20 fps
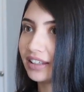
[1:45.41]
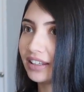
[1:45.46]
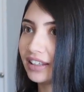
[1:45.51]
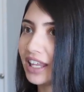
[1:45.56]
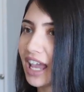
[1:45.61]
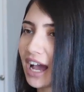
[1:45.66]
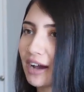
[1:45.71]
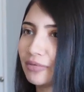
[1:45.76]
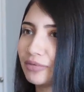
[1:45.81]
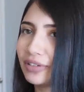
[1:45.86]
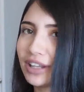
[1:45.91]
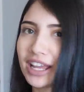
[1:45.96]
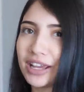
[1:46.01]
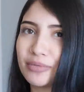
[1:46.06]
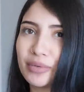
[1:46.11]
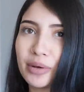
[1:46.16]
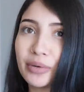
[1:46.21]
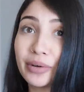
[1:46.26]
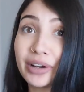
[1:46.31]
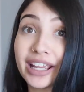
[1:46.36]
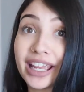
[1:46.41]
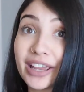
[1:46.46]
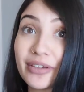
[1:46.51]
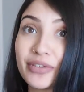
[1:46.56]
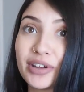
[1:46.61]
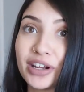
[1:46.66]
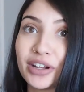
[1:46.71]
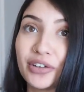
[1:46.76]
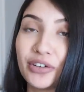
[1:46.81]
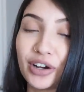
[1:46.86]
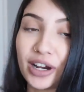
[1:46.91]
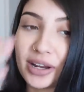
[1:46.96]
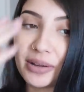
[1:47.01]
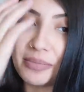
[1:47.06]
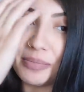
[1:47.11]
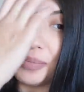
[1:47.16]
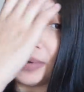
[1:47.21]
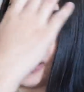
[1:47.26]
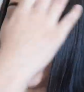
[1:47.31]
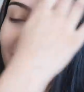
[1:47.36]
Yeah, like we were given a
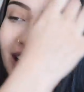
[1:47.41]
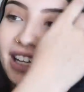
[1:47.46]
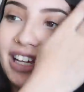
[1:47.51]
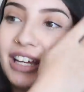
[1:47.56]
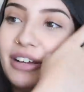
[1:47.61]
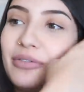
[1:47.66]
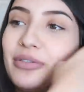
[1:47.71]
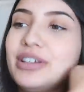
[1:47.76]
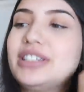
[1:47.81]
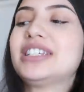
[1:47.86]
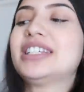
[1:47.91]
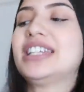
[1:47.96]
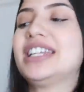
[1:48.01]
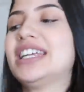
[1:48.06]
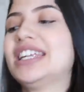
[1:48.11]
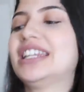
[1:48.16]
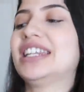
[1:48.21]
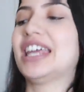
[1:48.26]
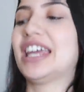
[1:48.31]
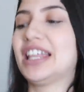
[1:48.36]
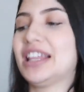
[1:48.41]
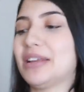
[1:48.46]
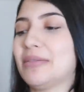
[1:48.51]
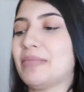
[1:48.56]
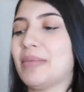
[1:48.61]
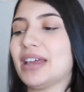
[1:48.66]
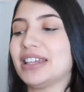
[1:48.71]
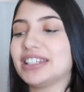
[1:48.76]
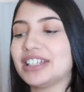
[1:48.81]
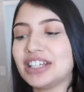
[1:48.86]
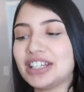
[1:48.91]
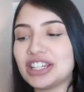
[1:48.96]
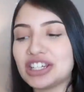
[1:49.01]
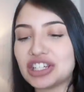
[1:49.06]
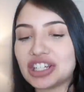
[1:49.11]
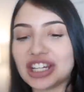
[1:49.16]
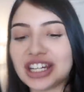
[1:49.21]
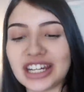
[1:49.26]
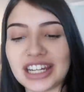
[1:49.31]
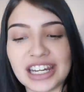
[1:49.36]
crib, but it wasn't in like the best
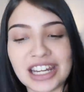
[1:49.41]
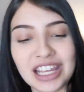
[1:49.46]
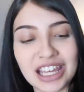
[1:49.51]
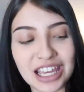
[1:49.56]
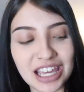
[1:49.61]
condition.